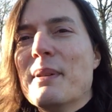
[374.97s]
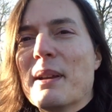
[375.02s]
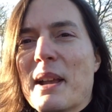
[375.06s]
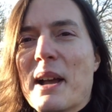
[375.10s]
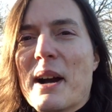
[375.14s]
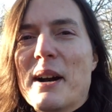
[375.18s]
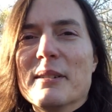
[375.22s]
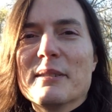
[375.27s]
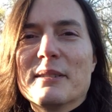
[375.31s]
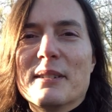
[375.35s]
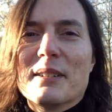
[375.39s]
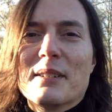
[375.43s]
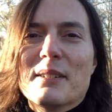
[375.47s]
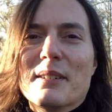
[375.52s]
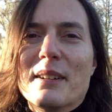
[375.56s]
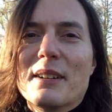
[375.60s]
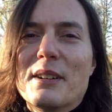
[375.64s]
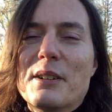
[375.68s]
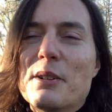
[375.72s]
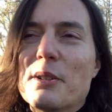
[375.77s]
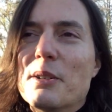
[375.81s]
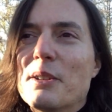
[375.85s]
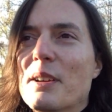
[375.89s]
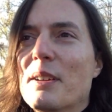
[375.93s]
pick out the
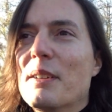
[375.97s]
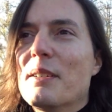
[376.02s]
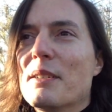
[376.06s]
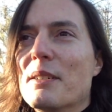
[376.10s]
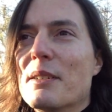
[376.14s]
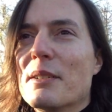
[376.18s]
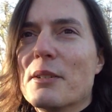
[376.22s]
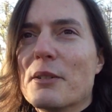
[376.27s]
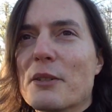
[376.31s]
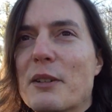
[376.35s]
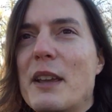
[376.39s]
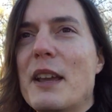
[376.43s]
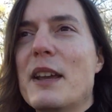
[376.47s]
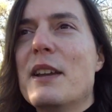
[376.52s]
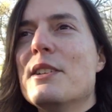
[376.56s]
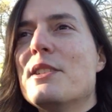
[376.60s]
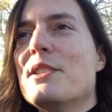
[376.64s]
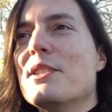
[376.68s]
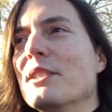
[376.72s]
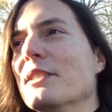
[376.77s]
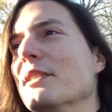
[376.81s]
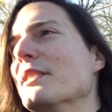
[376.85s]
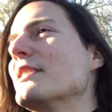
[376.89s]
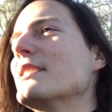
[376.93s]
good
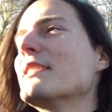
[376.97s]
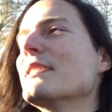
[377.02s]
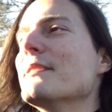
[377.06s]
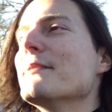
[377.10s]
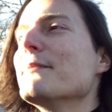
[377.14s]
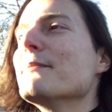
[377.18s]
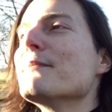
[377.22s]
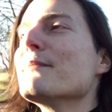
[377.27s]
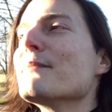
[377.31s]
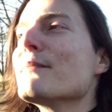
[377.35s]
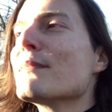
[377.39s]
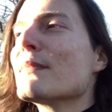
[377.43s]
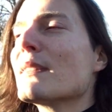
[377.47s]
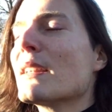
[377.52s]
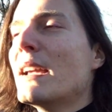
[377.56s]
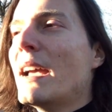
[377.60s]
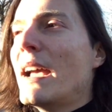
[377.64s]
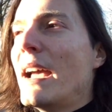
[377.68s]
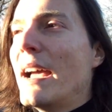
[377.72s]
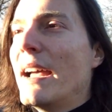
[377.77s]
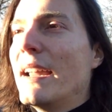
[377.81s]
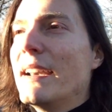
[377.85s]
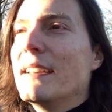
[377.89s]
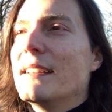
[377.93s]
locations
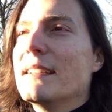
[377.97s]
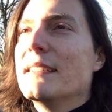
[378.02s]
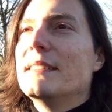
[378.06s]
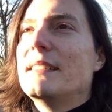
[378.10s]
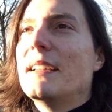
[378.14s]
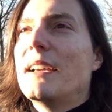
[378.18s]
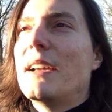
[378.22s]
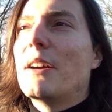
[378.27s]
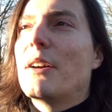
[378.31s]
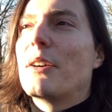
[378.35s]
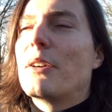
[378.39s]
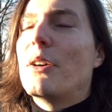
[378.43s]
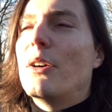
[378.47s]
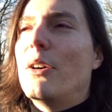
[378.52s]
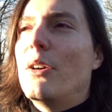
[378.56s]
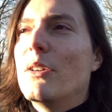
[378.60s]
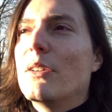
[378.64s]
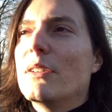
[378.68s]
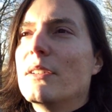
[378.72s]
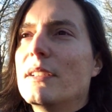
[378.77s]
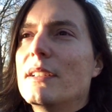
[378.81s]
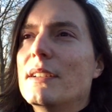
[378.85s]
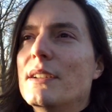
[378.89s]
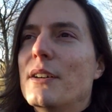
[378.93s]
and they are
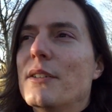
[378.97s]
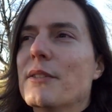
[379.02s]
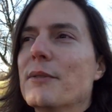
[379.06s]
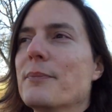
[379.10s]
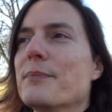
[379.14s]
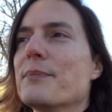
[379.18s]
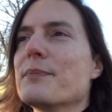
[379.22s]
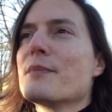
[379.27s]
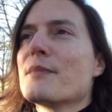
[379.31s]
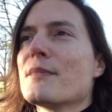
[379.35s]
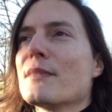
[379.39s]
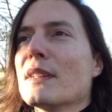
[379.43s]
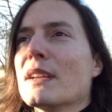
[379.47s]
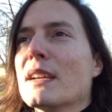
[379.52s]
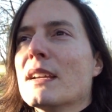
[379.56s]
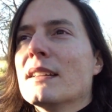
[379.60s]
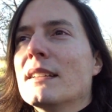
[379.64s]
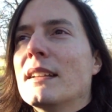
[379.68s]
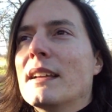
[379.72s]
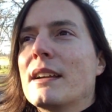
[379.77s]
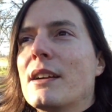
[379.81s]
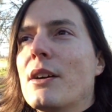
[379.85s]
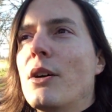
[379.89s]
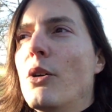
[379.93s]
you know
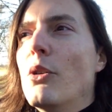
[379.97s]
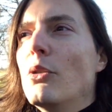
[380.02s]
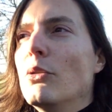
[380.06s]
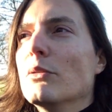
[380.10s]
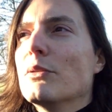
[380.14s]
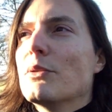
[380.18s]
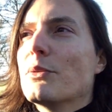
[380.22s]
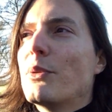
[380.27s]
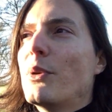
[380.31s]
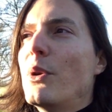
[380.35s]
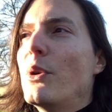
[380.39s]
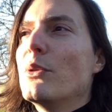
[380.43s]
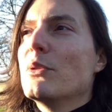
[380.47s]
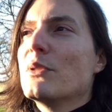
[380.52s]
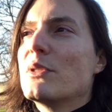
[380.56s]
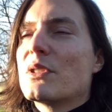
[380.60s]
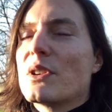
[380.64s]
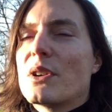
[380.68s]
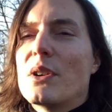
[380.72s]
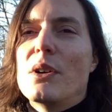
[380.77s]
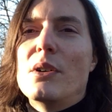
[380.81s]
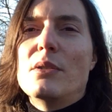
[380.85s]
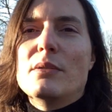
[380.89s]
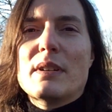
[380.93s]
like old
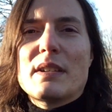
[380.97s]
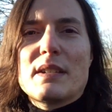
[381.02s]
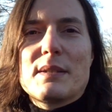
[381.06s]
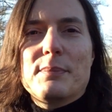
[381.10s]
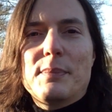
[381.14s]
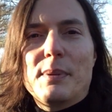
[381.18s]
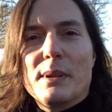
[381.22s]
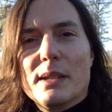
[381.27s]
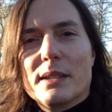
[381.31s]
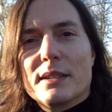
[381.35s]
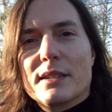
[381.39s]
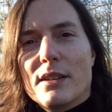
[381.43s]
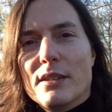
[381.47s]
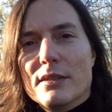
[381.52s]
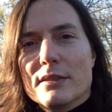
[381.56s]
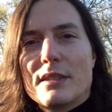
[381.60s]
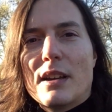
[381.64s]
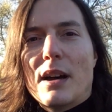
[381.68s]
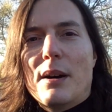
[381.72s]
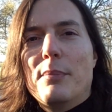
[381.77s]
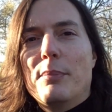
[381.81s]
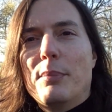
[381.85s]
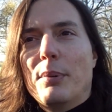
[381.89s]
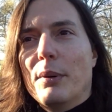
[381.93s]
roads are always built on
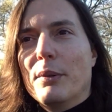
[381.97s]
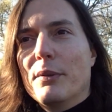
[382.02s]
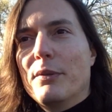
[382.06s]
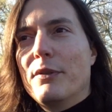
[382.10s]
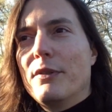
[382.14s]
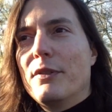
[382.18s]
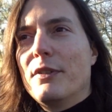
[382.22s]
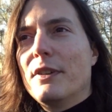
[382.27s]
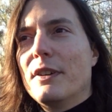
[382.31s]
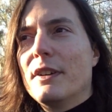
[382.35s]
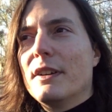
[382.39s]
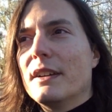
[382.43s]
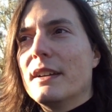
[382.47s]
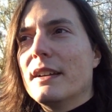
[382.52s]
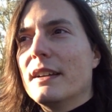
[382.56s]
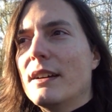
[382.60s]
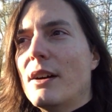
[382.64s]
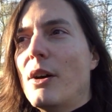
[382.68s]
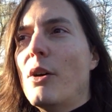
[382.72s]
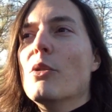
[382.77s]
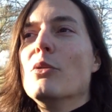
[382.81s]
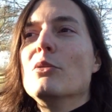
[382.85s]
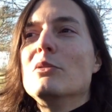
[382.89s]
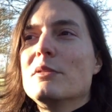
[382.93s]
top of
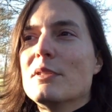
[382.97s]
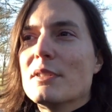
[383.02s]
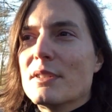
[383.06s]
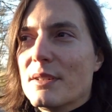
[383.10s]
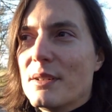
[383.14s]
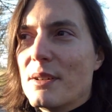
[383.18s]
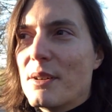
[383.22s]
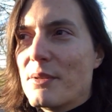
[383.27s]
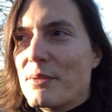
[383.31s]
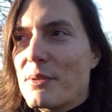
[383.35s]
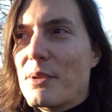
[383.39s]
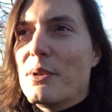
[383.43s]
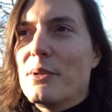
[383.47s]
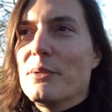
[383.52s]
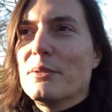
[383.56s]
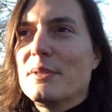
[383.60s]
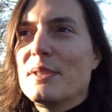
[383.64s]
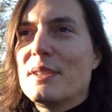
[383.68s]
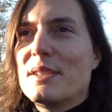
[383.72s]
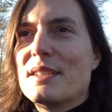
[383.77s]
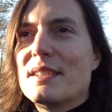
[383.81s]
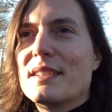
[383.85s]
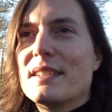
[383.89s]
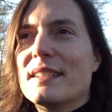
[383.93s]
older
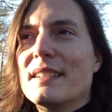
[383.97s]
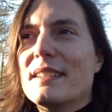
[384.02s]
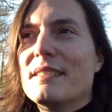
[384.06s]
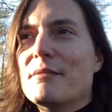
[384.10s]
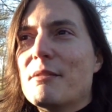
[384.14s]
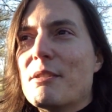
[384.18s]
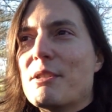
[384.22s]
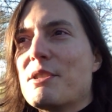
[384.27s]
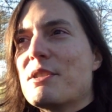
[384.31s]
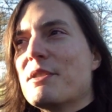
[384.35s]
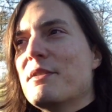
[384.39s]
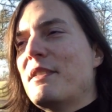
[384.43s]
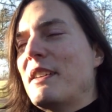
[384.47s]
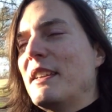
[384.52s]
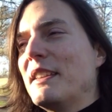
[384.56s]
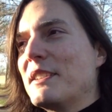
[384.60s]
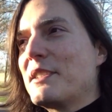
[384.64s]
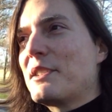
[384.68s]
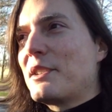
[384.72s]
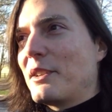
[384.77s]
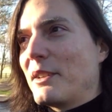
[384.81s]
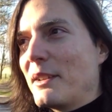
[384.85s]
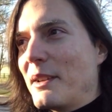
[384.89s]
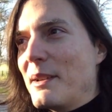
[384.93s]
roads which
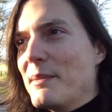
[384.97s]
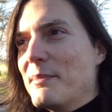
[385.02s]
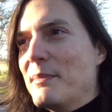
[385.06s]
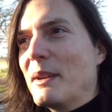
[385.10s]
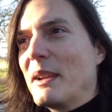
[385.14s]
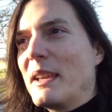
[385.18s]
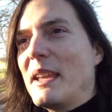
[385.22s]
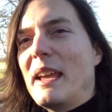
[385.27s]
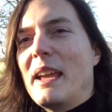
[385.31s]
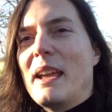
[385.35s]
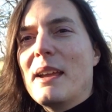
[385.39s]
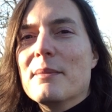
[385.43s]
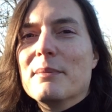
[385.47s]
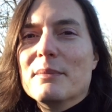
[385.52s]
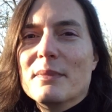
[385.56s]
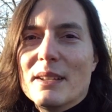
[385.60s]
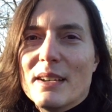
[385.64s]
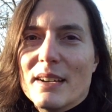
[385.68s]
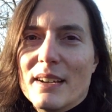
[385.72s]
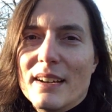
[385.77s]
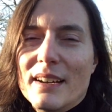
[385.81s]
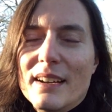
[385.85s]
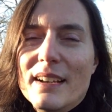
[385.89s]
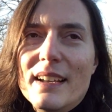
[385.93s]
eventually became
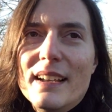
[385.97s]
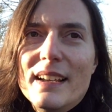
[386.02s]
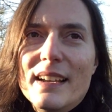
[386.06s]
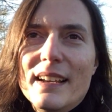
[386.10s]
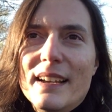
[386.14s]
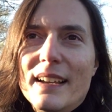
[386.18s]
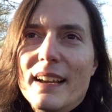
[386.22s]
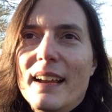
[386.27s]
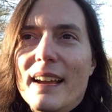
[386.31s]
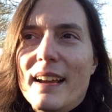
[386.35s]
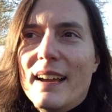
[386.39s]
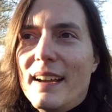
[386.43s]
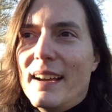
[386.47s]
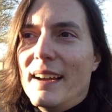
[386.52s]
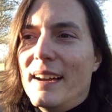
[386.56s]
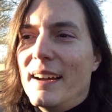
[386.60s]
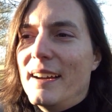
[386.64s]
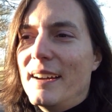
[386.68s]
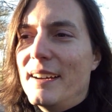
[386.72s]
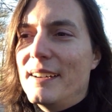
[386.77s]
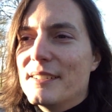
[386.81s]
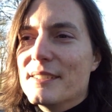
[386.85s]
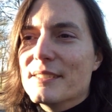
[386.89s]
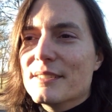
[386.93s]
the
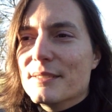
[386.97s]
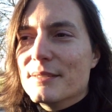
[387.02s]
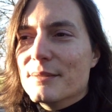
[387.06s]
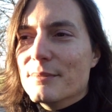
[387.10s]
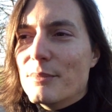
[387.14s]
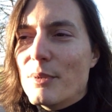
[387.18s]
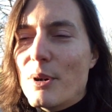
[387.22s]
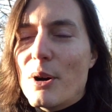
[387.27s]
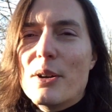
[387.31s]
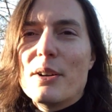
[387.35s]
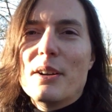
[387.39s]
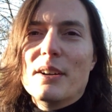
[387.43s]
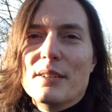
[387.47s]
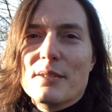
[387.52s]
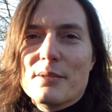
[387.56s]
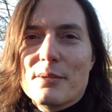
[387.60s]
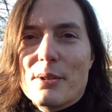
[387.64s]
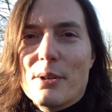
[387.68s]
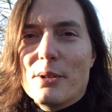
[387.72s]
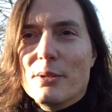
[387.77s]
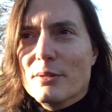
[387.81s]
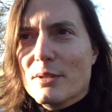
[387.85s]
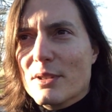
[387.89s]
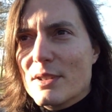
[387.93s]
uh, modern
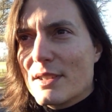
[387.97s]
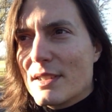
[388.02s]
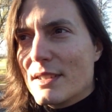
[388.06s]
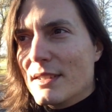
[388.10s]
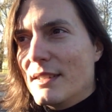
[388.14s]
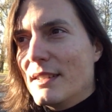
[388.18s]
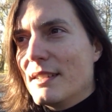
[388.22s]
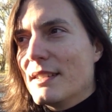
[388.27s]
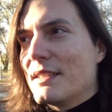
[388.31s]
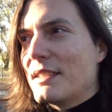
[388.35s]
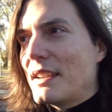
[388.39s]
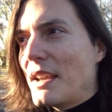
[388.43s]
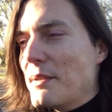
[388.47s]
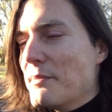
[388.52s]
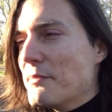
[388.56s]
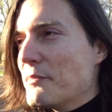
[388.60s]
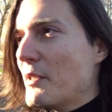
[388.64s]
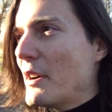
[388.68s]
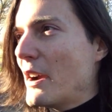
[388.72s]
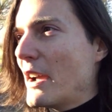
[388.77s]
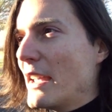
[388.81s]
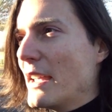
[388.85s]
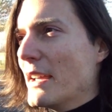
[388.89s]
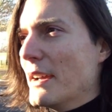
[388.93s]
roads the same
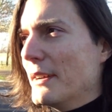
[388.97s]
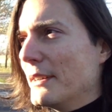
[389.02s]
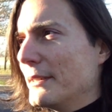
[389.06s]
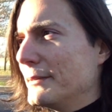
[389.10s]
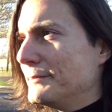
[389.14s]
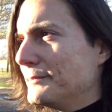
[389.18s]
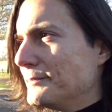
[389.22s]
way